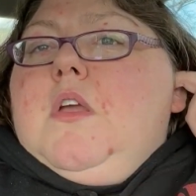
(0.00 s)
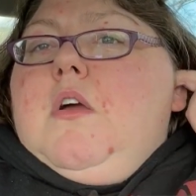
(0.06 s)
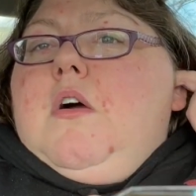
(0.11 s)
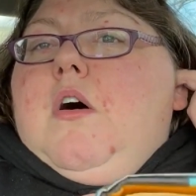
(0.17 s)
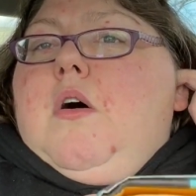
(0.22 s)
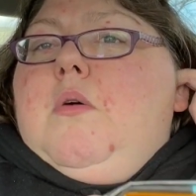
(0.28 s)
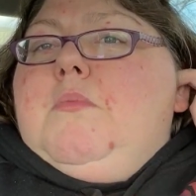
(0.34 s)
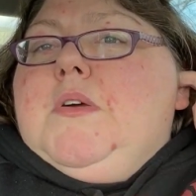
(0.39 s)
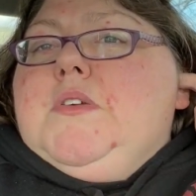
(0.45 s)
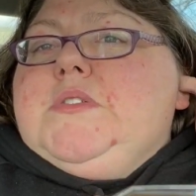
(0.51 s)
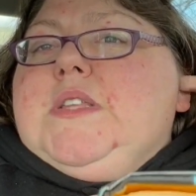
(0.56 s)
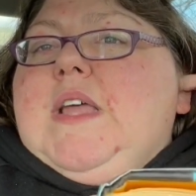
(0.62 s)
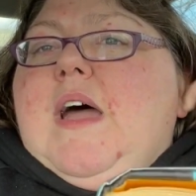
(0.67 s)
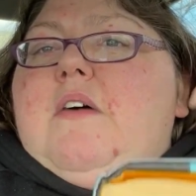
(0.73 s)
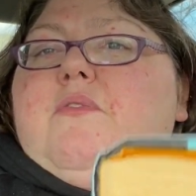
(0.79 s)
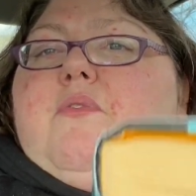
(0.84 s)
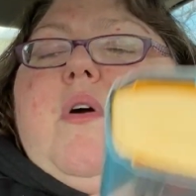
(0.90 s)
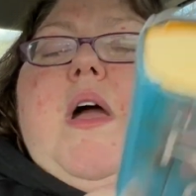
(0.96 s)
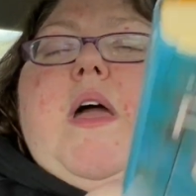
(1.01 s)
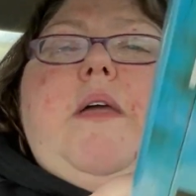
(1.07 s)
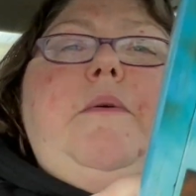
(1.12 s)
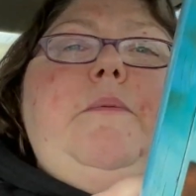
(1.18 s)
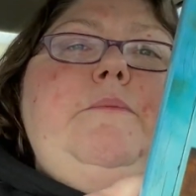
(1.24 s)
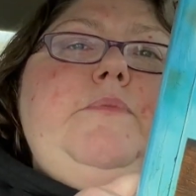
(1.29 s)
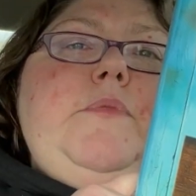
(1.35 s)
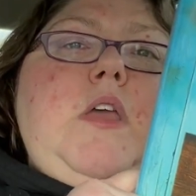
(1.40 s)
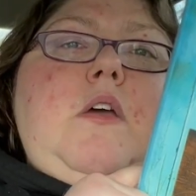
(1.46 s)
almost halfway
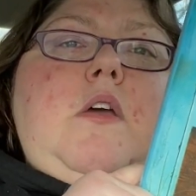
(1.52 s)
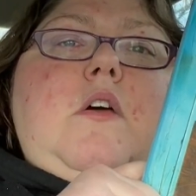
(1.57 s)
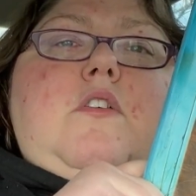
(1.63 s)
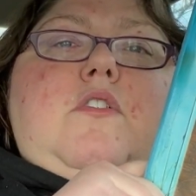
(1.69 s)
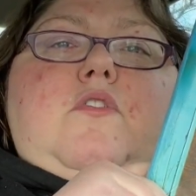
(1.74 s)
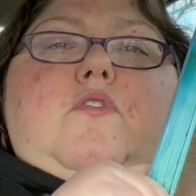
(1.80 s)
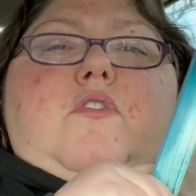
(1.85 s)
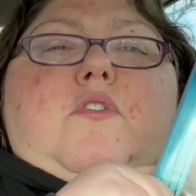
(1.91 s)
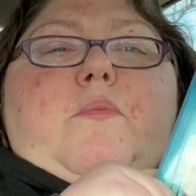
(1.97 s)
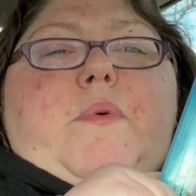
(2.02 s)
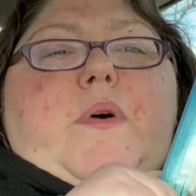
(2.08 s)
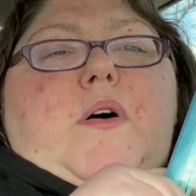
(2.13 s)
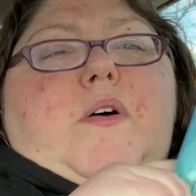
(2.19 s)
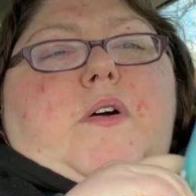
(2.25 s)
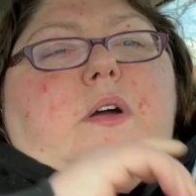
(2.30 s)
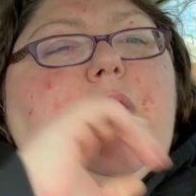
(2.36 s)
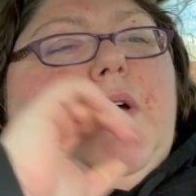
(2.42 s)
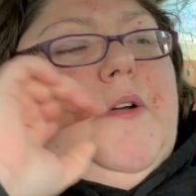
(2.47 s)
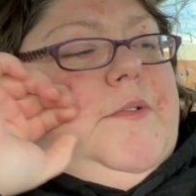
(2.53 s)
through the book.